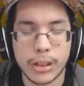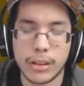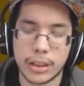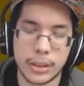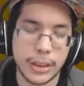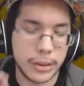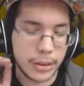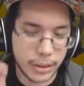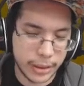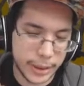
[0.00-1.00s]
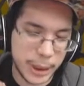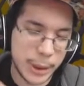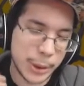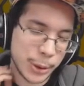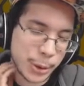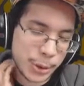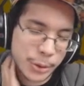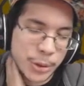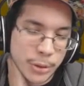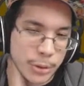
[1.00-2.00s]
Oh, okay. Yeah, all right.
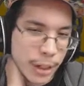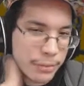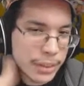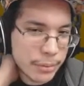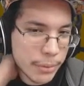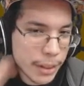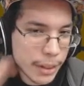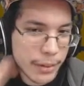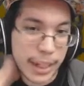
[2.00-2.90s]
You do have a TV right there.